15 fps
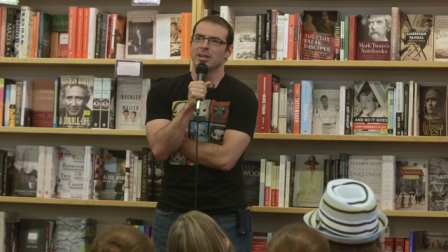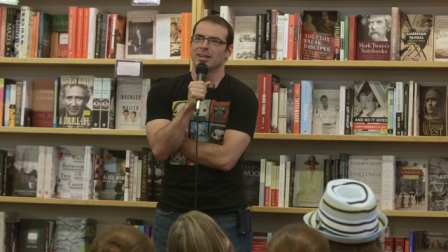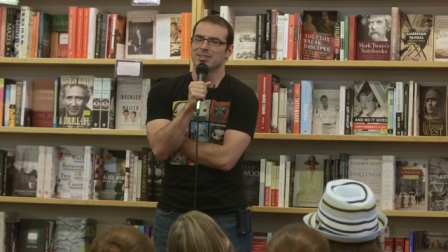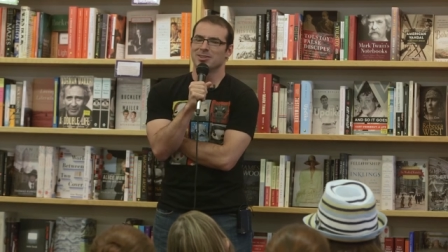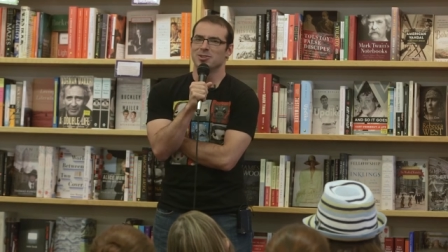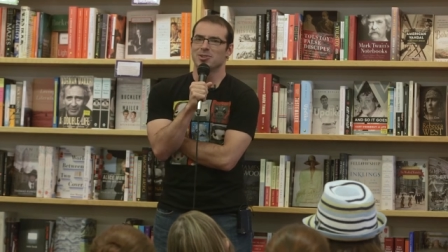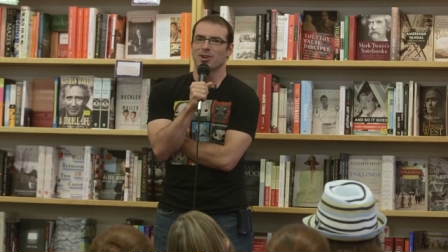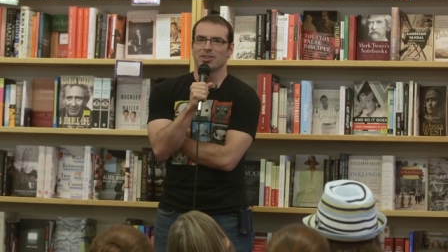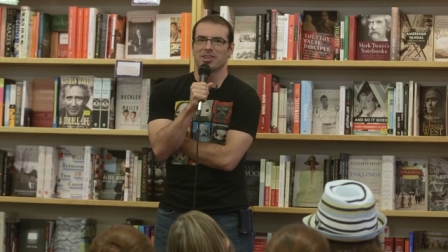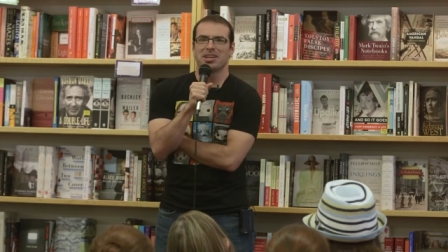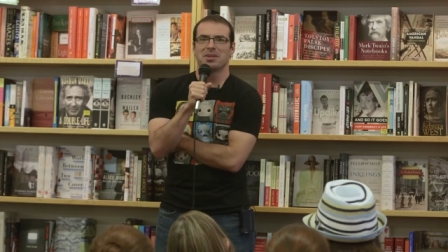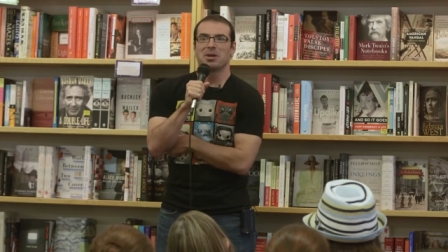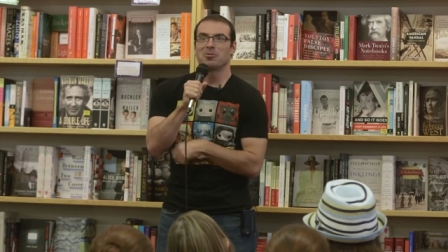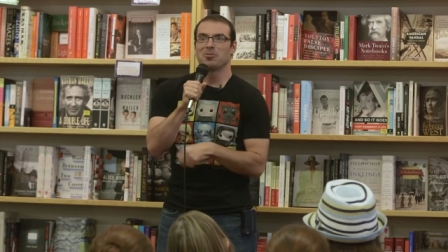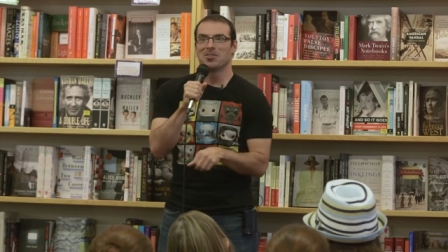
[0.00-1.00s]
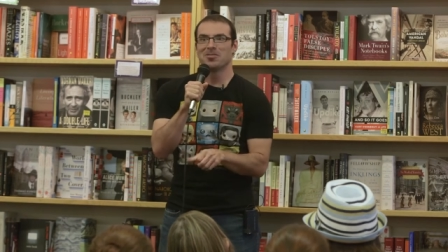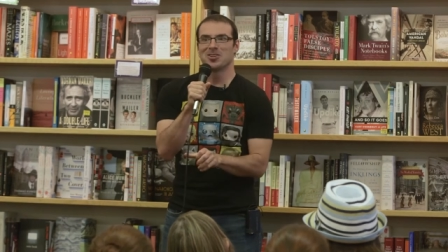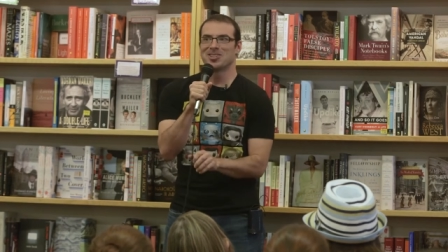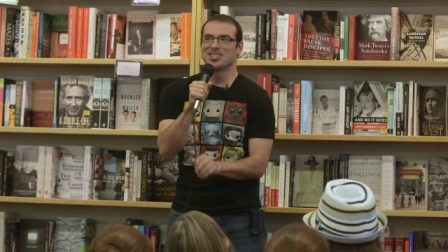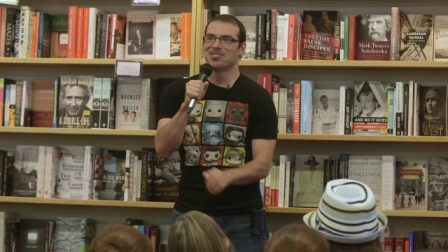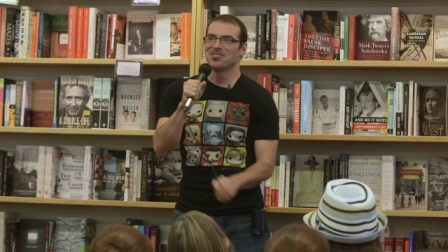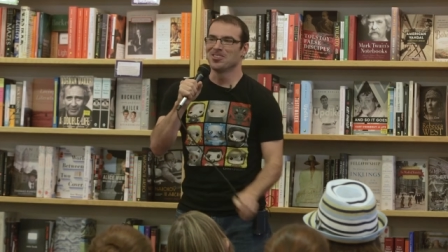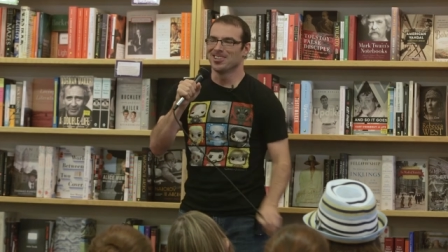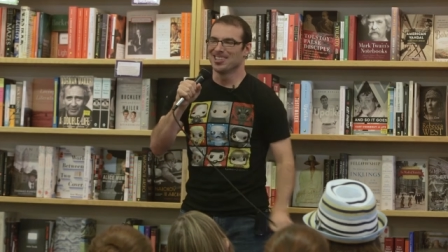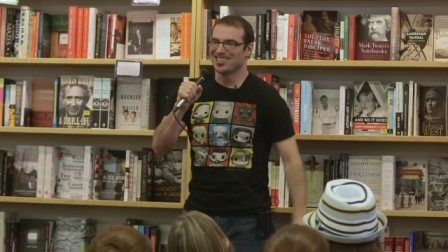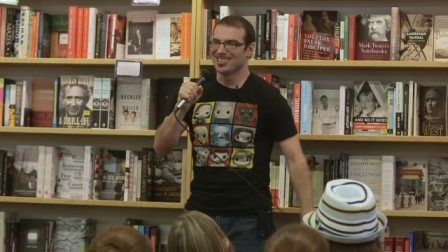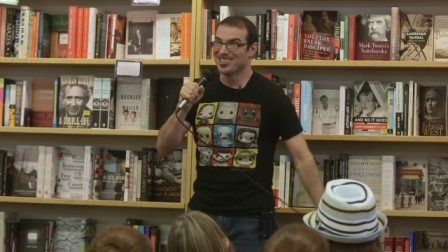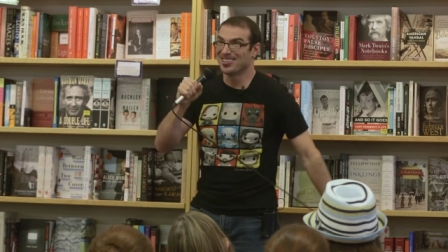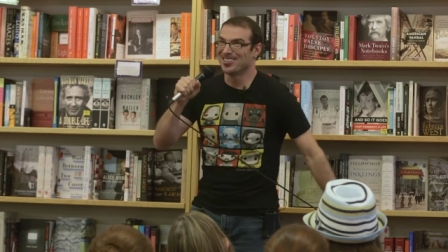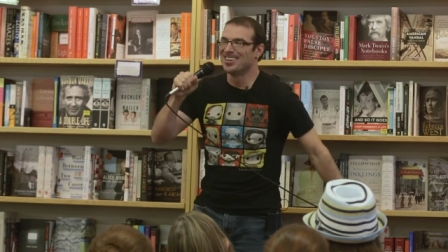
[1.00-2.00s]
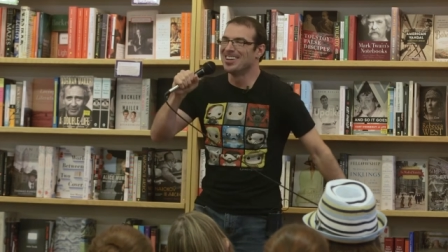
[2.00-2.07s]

And you start thinking about rivers differently too.